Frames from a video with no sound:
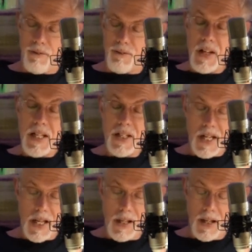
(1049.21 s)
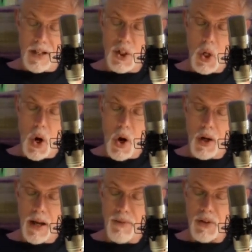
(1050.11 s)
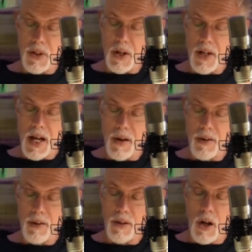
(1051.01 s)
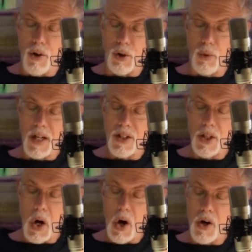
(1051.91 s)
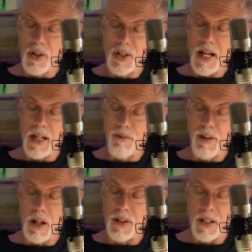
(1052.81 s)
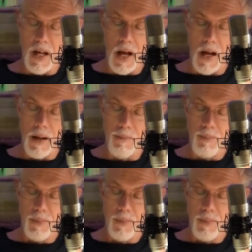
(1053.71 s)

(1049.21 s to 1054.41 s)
feasting and song after sundown, under great stars set in a velvet sky.